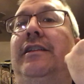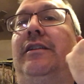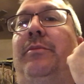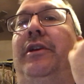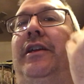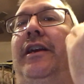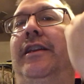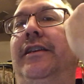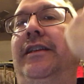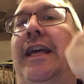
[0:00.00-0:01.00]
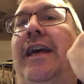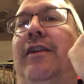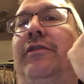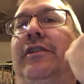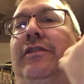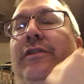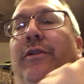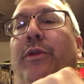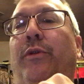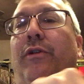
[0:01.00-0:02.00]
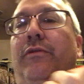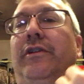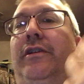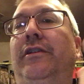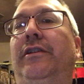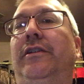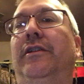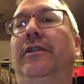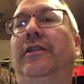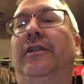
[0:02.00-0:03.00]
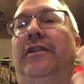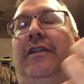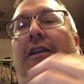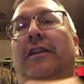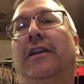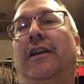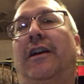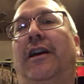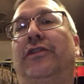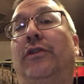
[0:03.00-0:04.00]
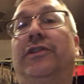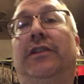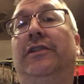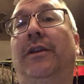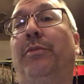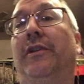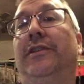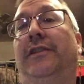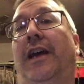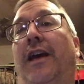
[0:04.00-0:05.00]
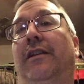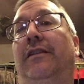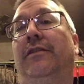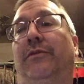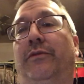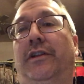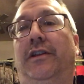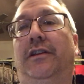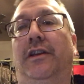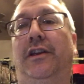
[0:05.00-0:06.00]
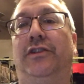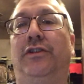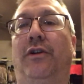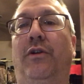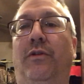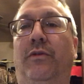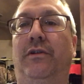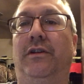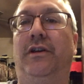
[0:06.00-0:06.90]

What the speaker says: a little bit and down into your throat. E. So it's as simple as that, really. So